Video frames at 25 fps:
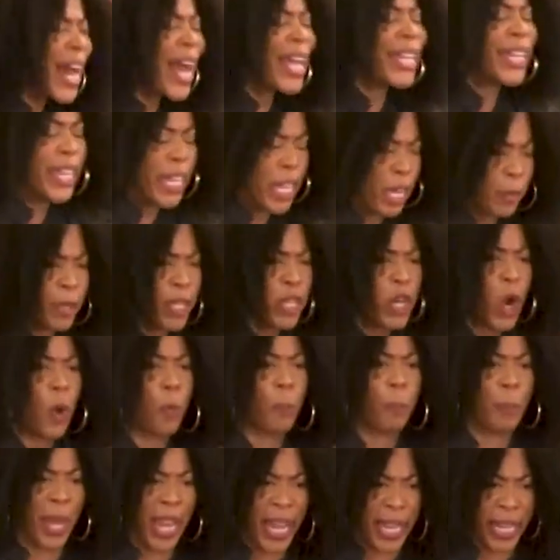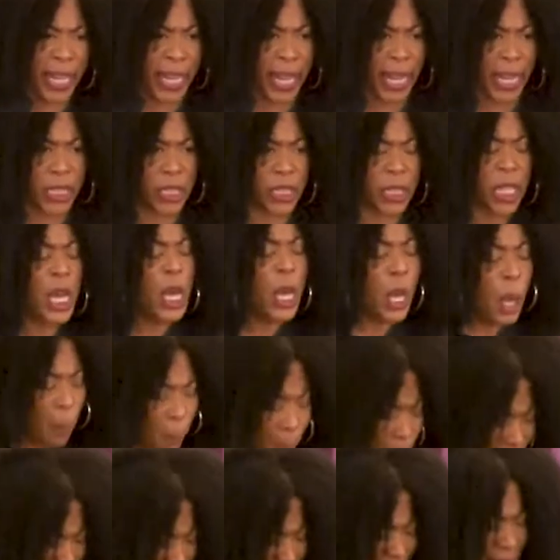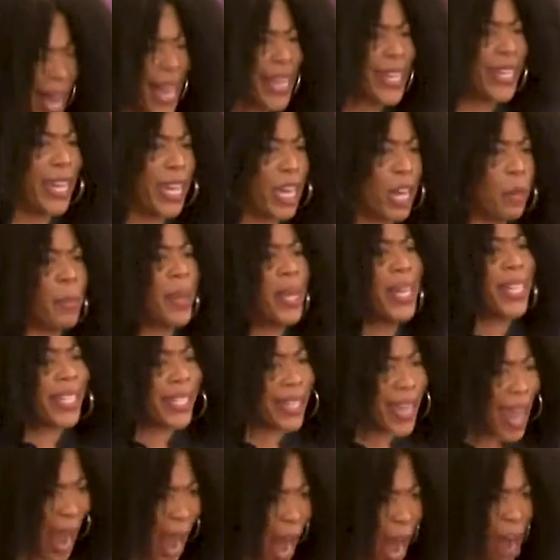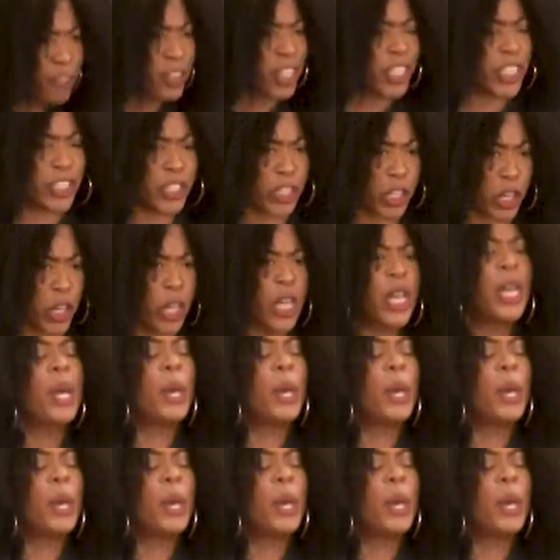like him in obedience. Be like him in character.